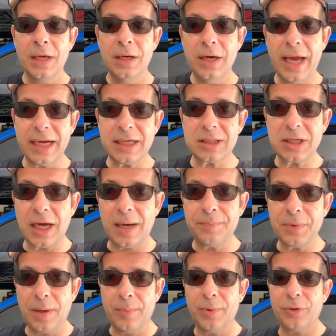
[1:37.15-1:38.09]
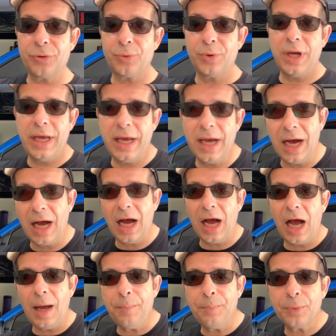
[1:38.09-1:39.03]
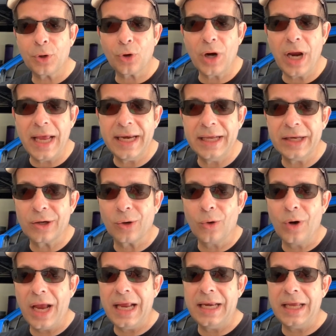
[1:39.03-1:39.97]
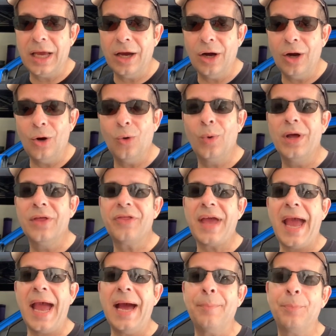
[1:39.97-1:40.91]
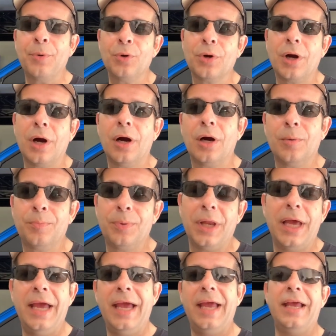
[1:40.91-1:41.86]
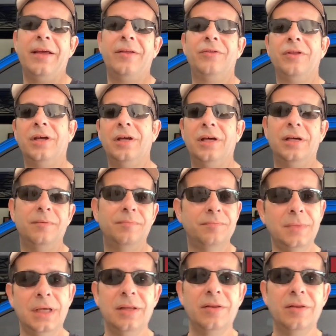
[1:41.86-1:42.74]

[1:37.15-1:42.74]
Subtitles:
Next up, number three, upgraded radio with Apple CarPlay and the